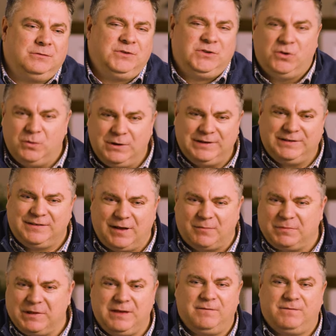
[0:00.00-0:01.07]
doing
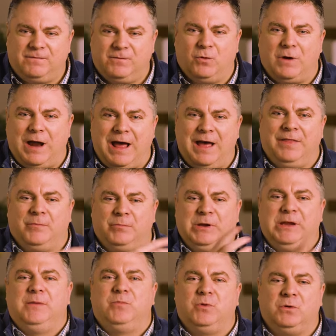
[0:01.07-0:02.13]
something for other
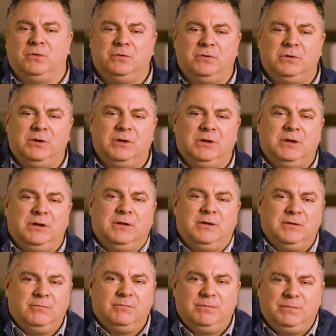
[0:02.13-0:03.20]
people,
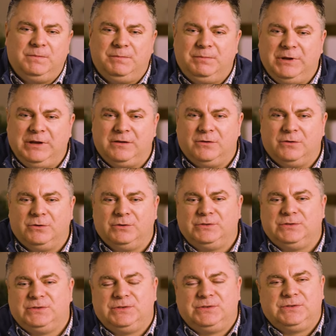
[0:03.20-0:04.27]

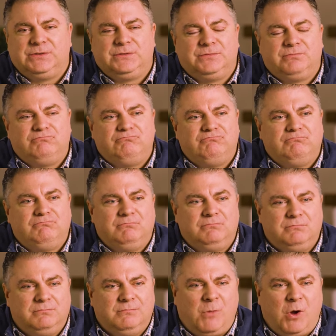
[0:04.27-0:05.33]
because
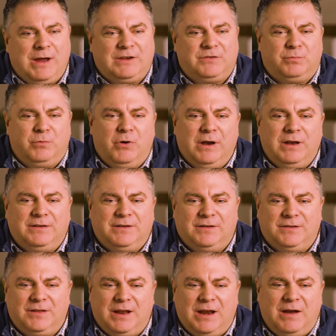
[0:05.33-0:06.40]
my experience
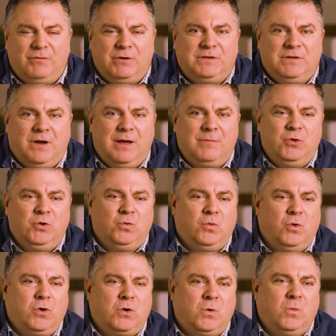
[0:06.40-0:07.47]
is that every time you
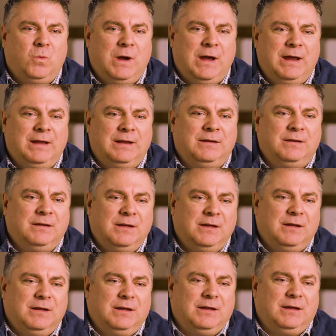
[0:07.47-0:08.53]
walk away and,
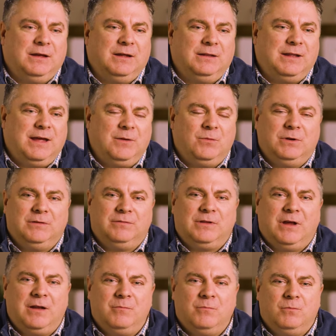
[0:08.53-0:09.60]
and they will have
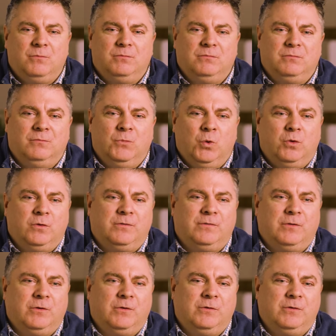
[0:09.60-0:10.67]
done more
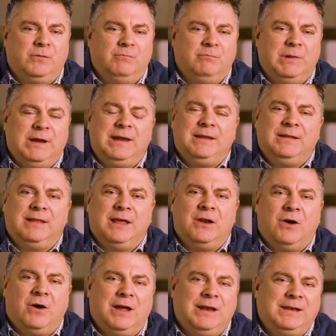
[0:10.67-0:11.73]
for me than
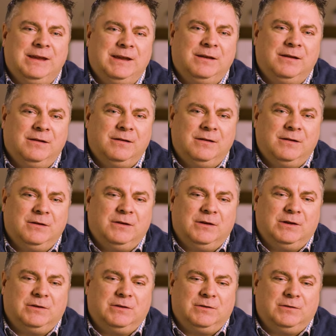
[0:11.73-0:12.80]
I did
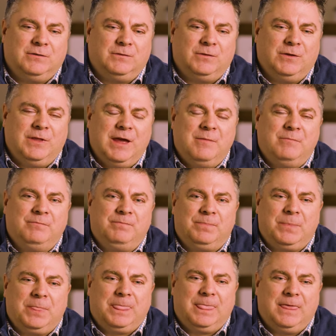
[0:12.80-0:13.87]
for them.
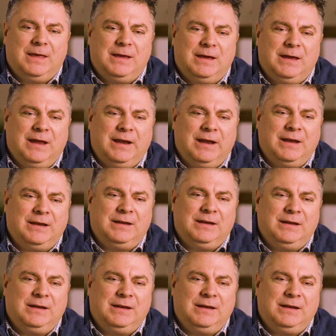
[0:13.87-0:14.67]
And it,